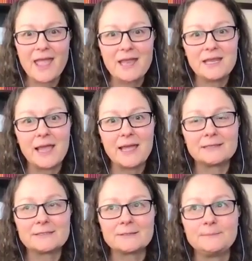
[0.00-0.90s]
And
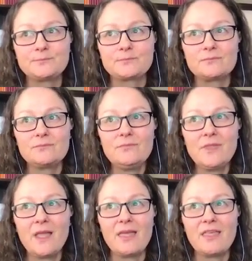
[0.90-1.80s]
yet
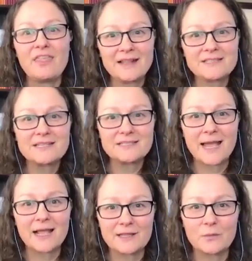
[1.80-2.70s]
that's
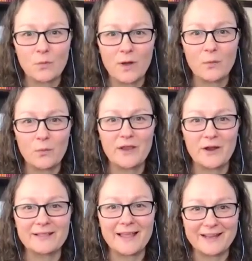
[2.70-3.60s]
exactly what
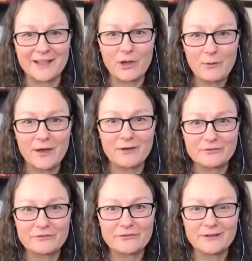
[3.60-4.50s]
we are letting go
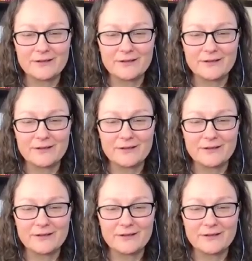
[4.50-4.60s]
of,